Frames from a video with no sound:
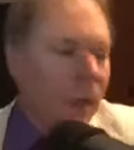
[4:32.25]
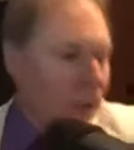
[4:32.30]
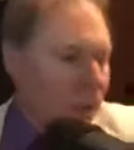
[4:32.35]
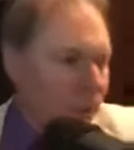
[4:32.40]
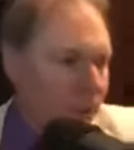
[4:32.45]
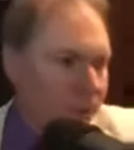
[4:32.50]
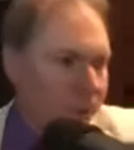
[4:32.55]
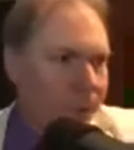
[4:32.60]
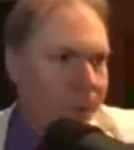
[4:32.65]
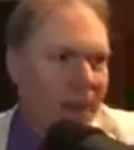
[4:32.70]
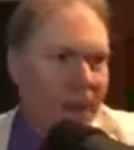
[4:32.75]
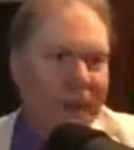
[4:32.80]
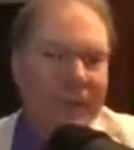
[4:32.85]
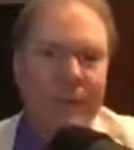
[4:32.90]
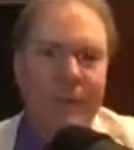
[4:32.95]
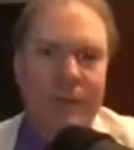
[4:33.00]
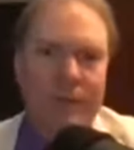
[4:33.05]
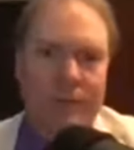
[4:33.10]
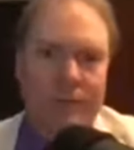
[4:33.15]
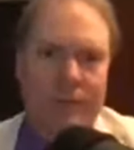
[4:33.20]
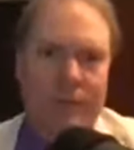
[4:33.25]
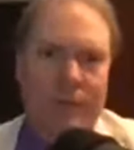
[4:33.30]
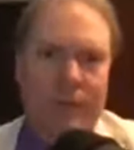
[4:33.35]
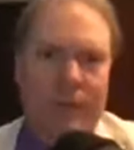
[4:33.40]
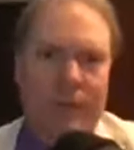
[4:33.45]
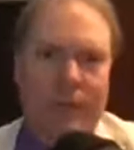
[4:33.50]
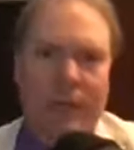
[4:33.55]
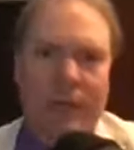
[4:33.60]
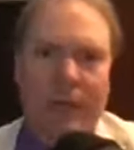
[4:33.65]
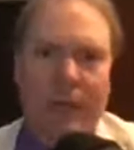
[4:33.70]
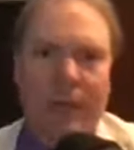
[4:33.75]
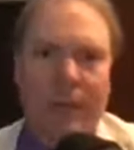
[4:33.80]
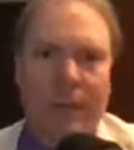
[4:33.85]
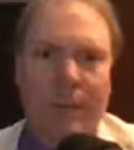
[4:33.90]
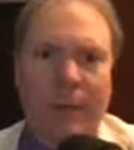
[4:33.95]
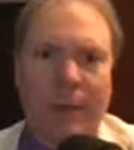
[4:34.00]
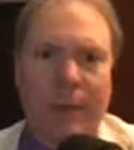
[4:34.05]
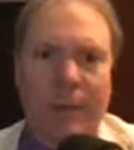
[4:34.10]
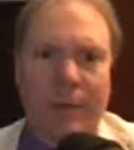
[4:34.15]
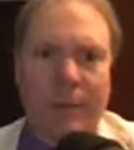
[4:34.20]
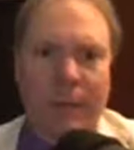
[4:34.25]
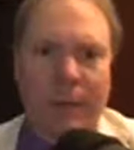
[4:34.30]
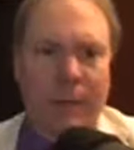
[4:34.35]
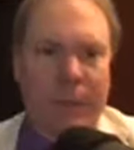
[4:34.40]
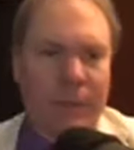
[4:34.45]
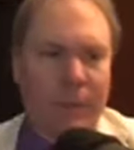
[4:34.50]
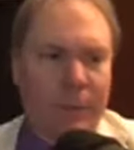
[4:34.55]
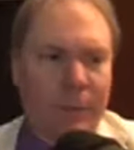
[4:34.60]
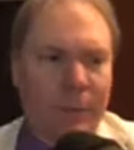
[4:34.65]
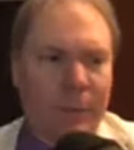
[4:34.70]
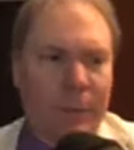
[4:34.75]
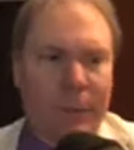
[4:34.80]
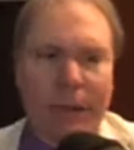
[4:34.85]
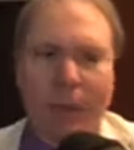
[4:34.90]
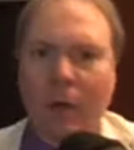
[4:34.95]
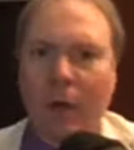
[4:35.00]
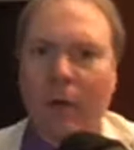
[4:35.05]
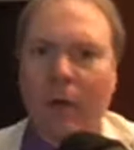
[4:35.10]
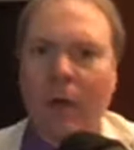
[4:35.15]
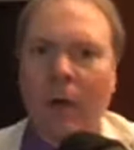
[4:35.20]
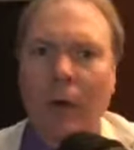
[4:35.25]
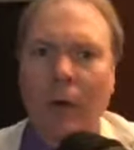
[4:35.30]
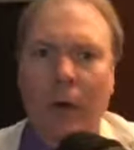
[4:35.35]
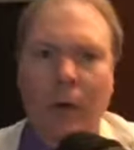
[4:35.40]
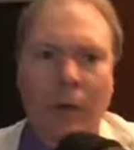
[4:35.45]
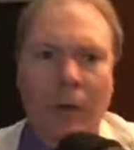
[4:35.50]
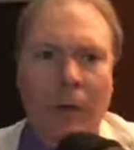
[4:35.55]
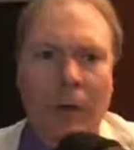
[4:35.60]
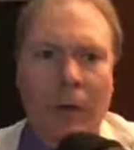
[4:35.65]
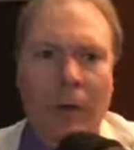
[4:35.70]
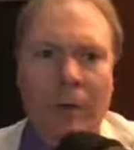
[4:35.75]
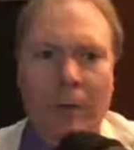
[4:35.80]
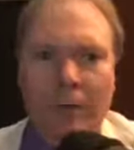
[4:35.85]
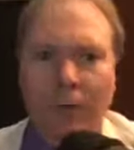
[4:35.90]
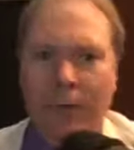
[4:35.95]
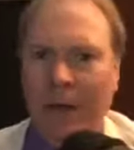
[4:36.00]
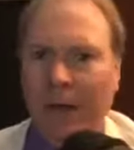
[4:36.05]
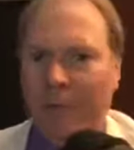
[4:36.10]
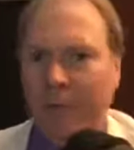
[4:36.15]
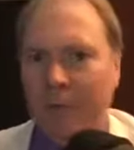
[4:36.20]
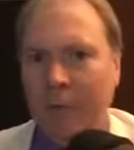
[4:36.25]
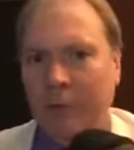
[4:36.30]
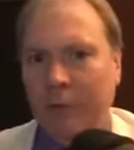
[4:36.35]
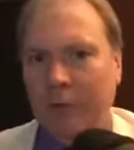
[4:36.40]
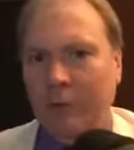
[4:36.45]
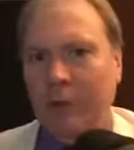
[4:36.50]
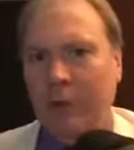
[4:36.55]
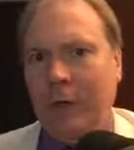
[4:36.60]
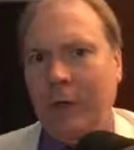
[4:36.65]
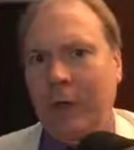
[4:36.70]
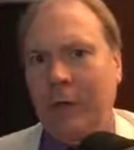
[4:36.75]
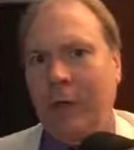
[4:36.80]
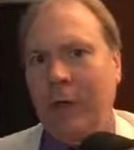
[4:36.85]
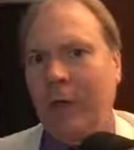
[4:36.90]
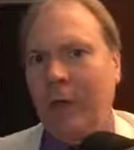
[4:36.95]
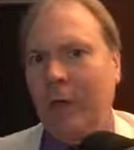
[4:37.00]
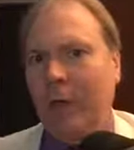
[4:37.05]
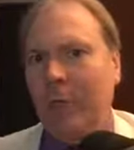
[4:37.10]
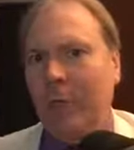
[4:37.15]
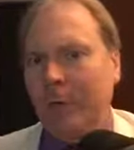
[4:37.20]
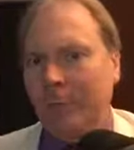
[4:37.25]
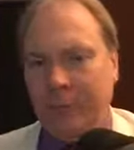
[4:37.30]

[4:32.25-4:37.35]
called Vicis, and they came out uh, a little bit ago with a revolutionary helmet.